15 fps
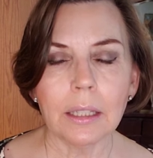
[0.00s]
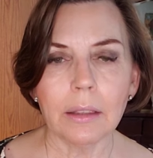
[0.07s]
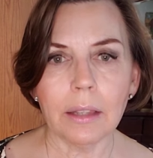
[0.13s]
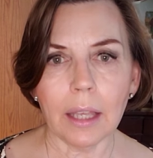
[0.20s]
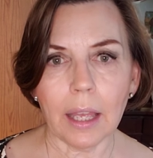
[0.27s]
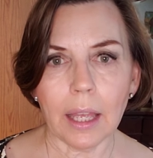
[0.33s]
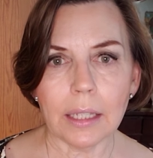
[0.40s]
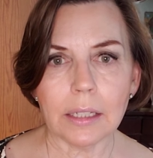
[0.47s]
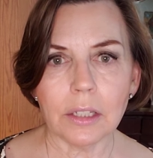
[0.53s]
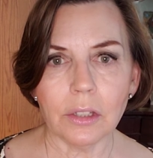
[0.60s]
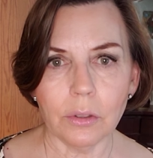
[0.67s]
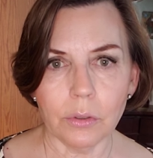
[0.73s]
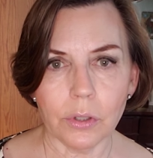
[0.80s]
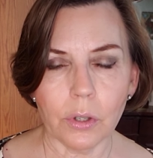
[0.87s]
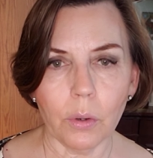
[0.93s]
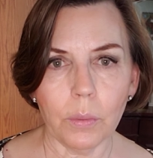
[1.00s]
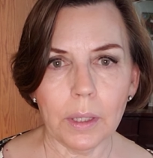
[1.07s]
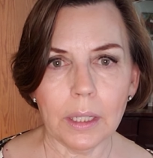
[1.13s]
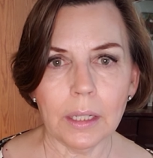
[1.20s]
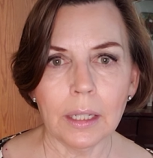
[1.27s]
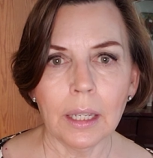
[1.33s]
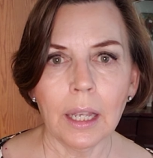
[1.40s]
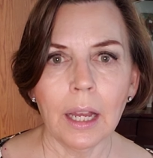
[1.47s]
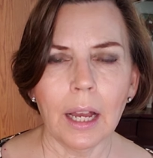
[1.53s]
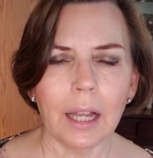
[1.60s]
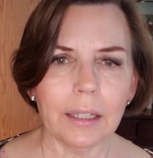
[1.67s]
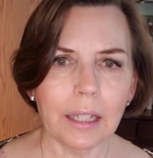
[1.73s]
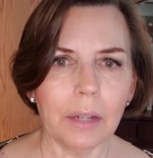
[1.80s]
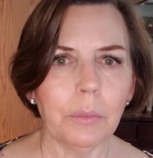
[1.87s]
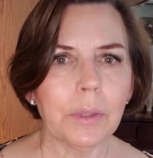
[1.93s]
that you sew in.
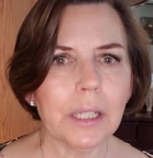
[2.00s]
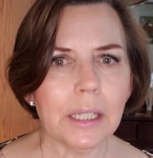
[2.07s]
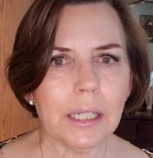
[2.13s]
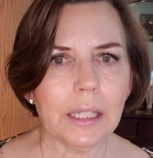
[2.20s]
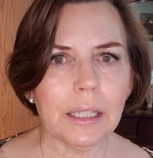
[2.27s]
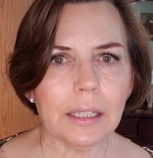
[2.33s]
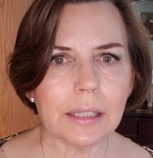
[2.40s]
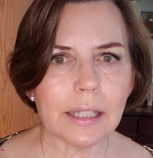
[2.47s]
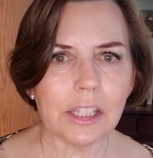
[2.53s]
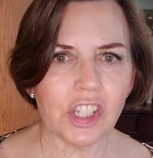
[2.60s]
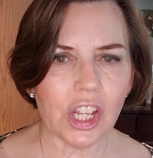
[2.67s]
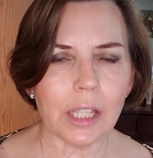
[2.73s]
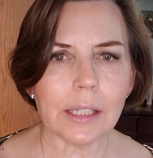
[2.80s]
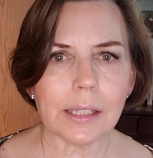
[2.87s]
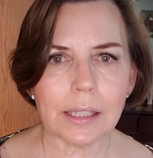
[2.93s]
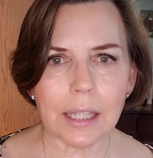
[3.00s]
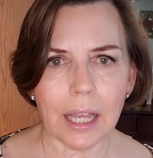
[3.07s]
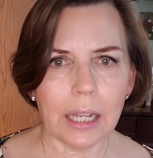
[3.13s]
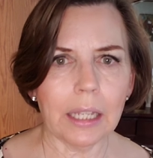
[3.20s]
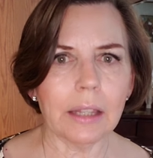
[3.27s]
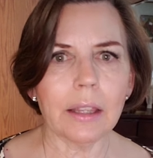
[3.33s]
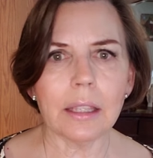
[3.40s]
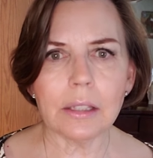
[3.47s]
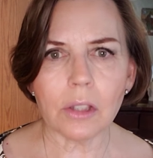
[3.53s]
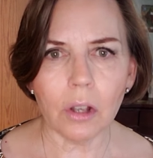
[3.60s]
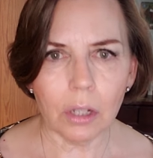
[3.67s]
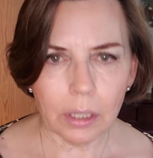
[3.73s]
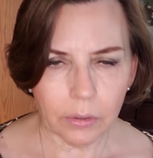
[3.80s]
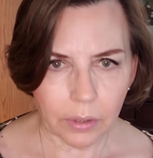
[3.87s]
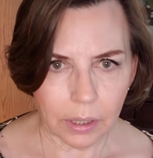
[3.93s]
I really suggest cutting things
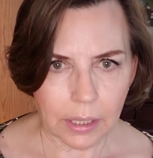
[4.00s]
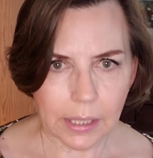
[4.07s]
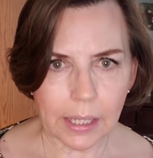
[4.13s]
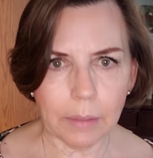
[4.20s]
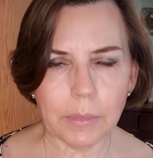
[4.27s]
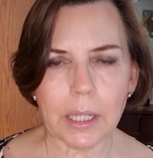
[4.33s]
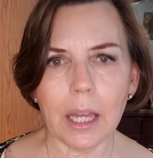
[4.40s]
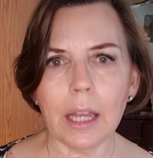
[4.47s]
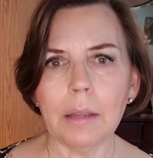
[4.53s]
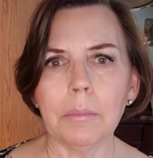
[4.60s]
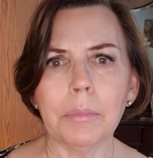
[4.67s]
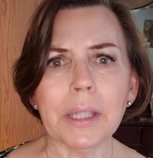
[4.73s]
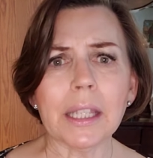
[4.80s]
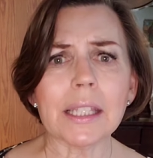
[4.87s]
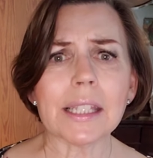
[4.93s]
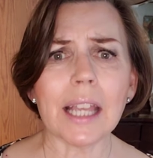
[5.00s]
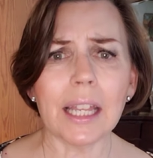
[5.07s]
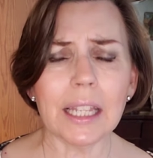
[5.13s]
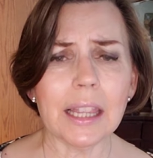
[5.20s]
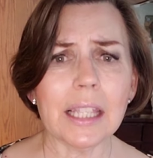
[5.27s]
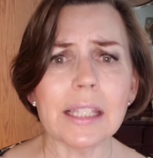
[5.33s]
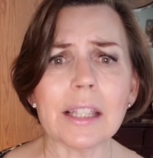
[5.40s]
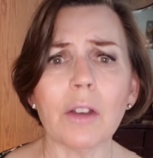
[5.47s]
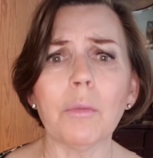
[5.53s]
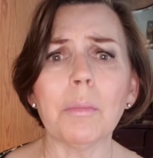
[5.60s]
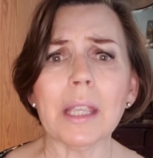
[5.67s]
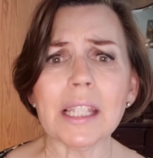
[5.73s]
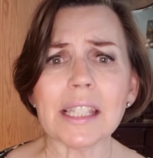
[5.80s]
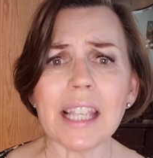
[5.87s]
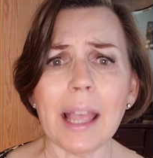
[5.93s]
all out at the same time, because cutting things out
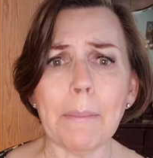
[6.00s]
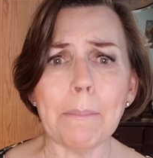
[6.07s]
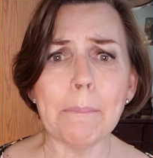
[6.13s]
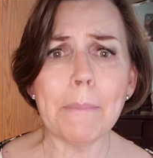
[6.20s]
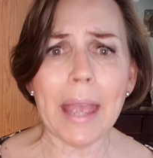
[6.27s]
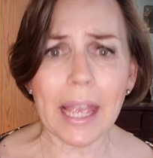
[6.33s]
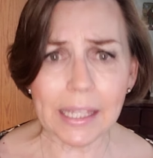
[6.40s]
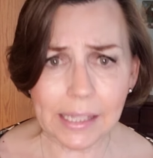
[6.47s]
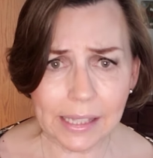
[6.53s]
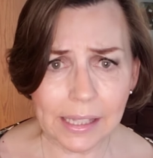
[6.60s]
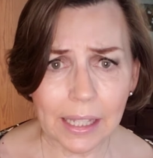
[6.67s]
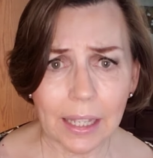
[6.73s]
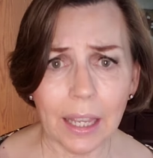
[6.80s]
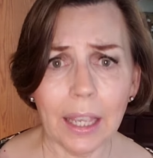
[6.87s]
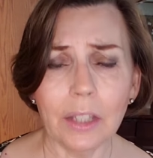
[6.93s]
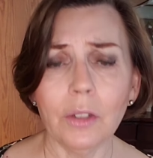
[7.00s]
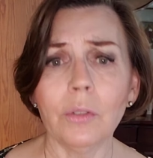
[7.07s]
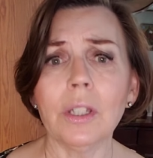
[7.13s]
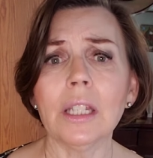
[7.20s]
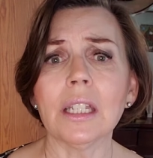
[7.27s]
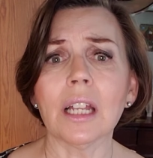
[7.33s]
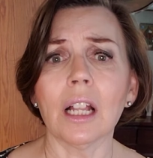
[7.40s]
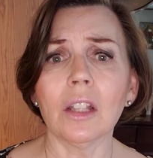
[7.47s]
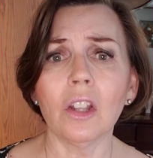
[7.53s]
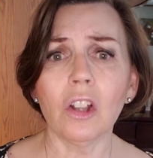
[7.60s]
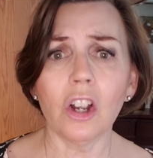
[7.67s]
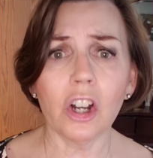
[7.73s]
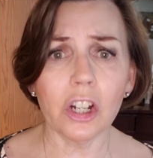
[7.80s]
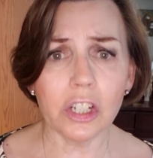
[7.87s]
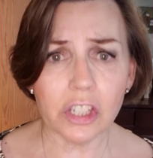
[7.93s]
makes a mess. And you need a
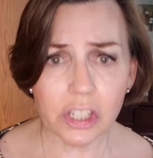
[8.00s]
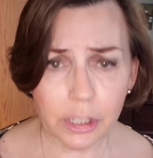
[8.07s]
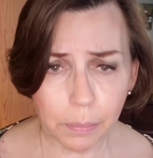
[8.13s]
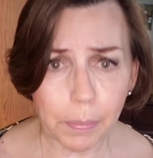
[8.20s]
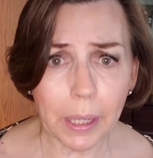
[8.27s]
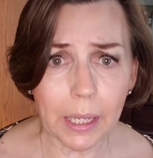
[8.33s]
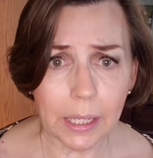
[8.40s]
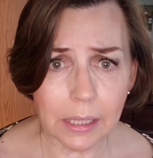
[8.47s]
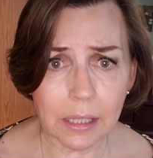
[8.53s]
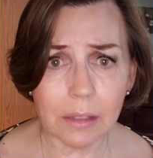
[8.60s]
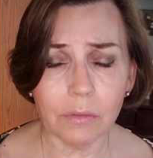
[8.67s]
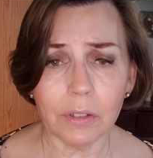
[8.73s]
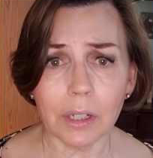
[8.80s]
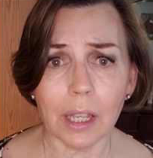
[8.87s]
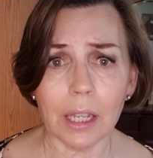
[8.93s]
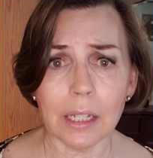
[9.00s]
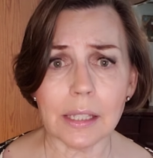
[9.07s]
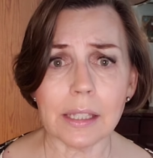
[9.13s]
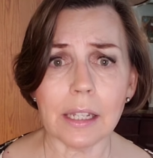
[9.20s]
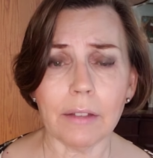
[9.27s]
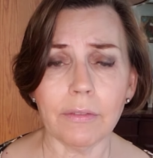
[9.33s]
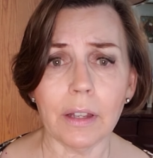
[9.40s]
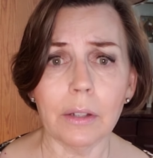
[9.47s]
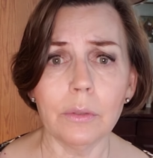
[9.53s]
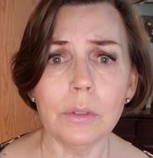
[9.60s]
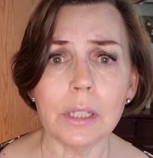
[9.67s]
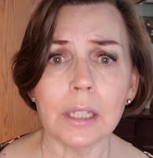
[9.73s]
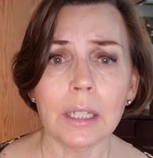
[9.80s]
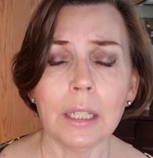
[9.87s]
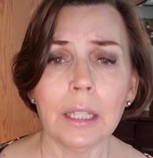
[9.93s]
large space for cutting stuff
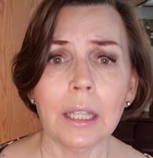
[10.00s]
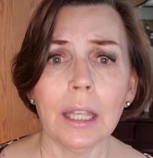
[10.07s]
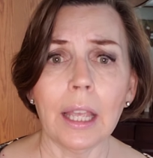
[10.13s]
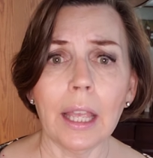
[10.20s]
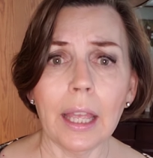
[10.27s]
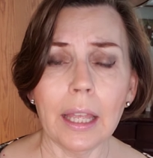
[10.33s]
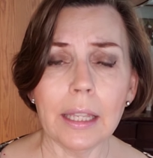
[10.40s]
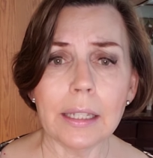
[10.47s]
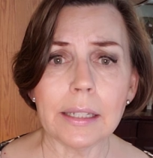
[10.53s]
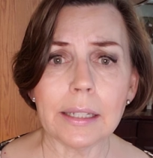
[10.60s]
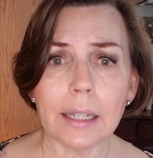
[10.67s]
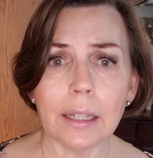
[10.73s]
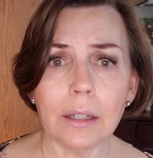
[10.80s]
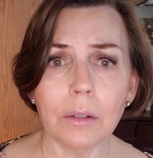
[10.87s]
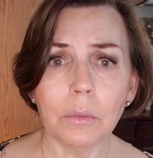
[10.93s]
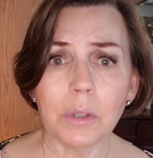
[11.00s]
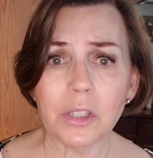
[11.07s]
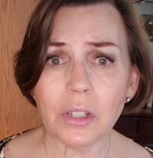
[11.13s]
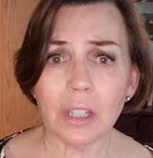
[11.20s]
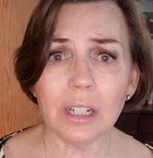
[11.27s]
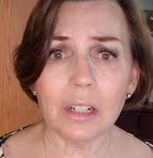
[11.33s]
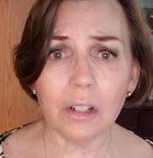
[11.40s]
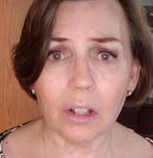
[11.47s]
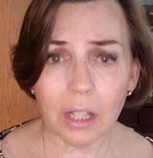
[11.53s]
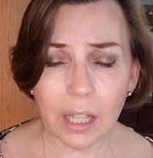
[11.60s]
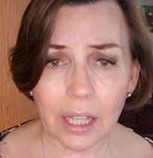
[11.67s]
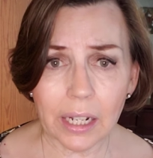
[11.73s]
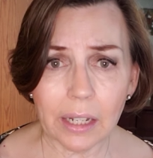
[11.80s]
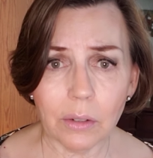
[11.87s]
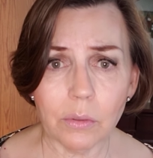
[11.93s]
out. And once you get it all
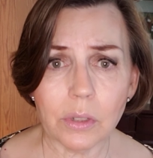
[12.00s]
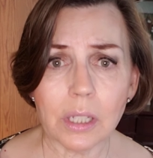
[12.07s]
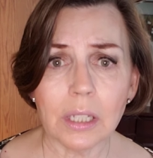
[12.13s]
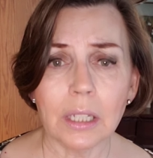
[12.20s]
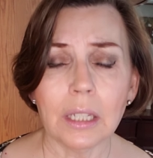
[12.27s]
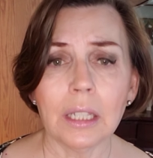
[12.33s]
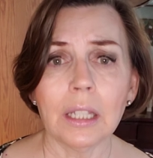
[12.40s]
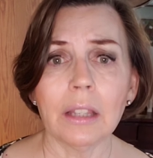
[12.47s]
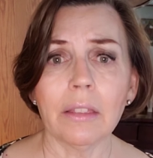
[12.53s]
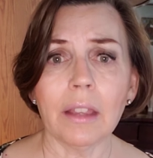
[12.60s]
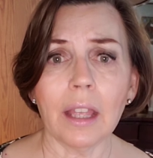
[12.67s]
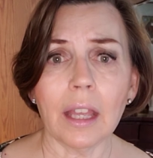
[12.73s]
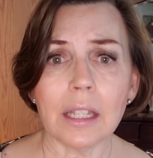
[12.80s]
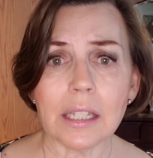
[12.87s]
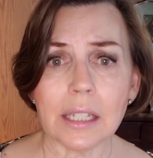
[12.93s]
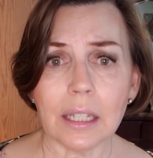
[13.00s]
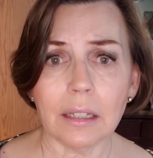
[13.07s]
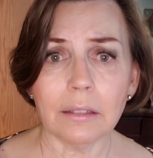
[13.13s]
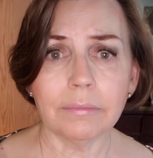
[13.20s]
cut out, that